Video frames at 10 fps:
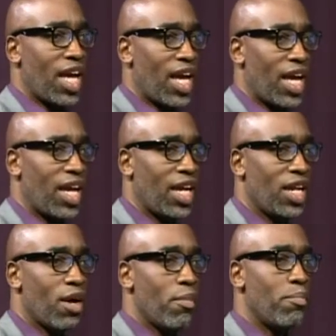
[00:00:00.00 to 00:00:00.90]
a
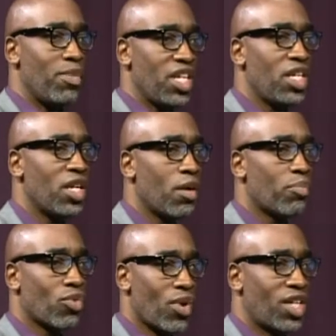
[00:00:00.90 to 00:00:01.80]
media
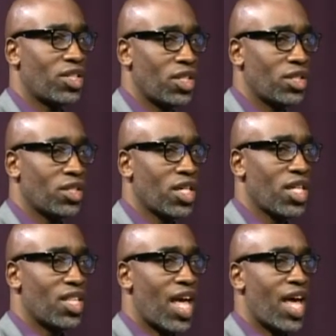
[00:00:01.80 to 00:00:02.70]
presence
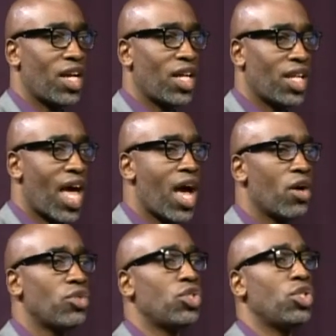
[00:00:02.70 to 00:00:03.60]
that
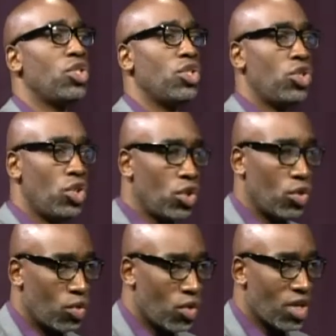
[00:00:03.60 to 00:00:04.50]
allows
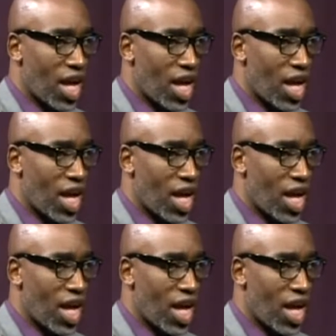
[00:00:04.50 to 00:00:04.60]
you,